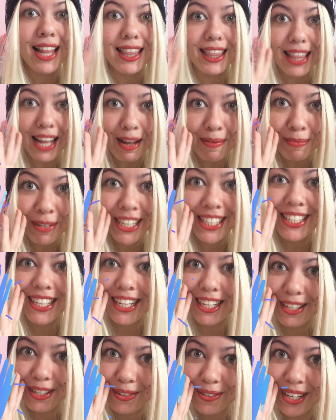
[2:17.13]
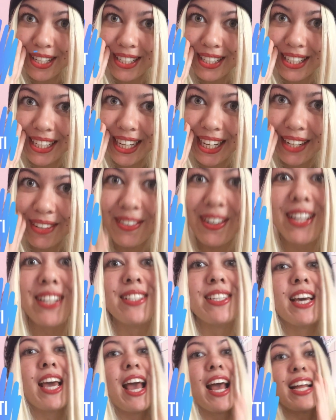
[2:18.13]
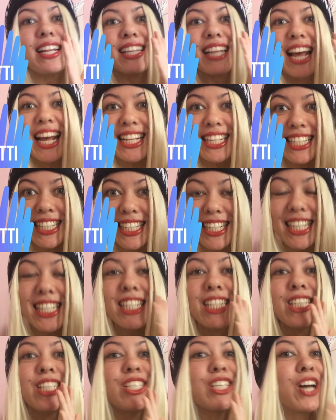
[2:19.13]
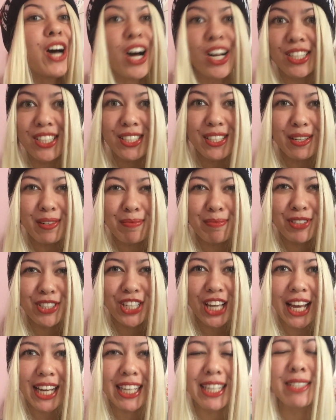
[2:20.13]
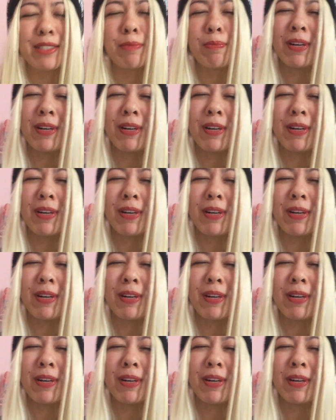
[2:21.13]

Let me tell you a secret. That's an awesome jacket,